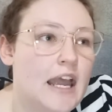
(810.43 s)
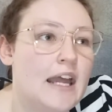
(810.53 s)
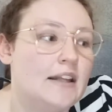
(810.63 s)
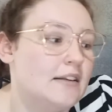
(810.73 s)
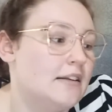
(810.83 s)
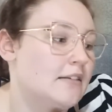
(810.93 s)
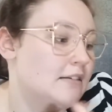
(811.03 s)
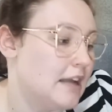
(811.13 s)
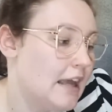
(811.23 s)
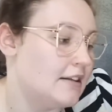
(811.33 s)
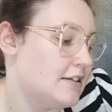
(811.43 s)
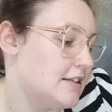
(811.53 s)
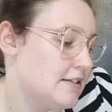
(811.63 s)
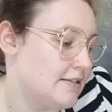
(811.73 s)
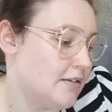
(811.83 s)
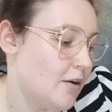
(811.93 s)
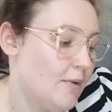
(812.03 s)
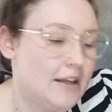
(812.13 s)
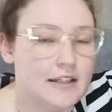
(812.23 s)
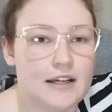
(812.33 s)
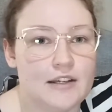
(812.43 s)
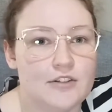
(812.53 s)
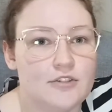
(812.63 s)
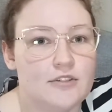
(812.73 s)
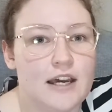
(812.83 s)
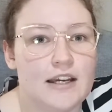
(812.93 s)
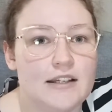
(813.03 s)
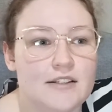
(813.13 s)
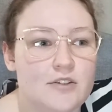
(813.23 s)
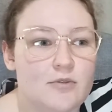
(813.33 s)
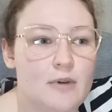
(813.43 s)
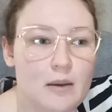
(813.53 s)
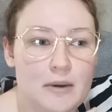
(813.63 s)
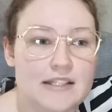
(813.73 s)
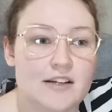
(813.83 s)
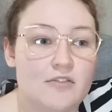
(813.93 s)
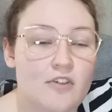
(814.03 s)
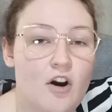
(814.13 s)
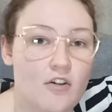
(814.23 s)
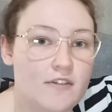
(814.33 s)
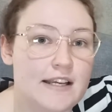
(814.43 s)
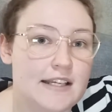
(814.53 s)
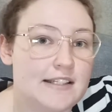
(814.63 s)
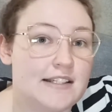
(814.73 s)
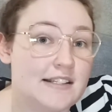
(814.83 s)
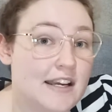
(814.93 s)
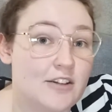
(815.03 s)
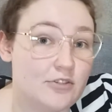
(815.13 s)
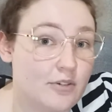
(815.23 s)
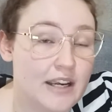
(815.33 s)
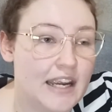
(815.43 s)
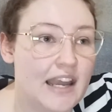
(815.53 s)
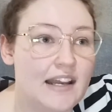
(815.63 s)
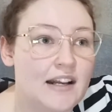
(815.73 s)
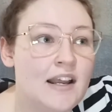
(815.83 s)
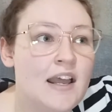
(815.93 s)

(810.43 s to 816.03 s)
And yeah, this is a way that I can do that, is to remind myself of his insane joy and